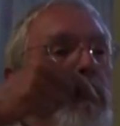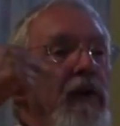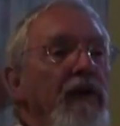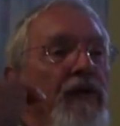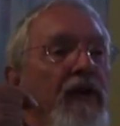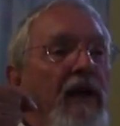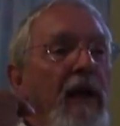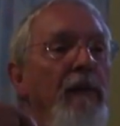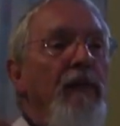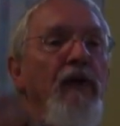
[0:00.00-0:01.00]
When this thing
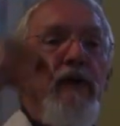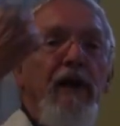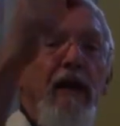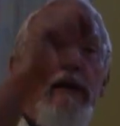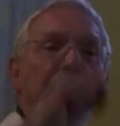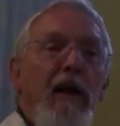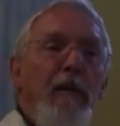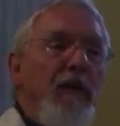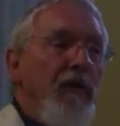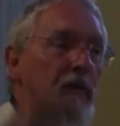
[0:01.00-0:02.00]
happens, that thing
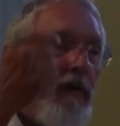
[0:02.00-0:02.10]
happens.